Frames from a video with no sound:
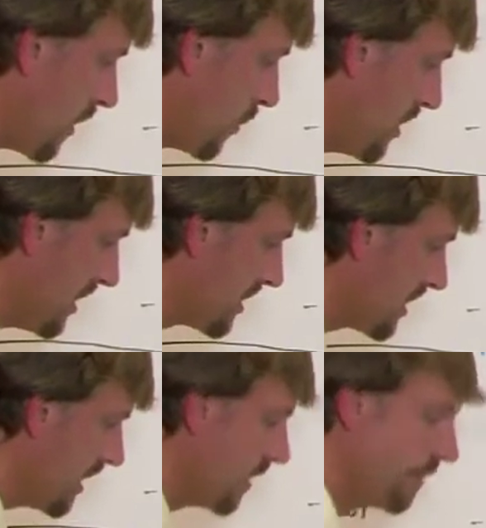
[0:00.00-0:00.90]
we can
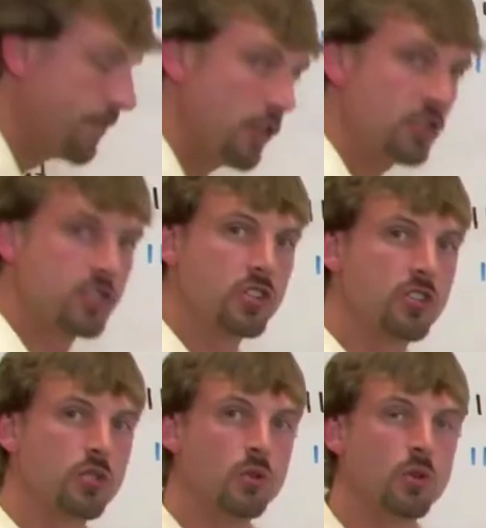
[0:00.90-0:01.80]
see the first
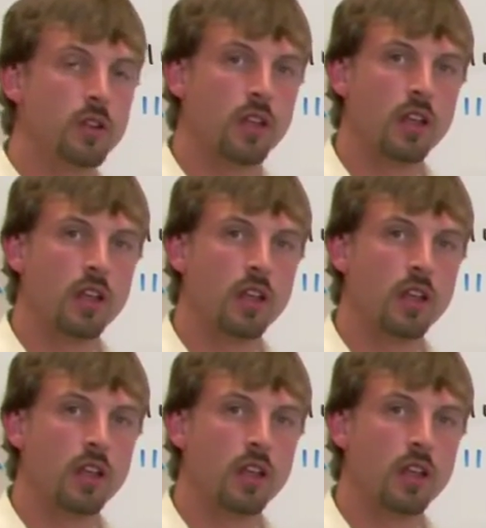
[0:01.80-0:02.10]
two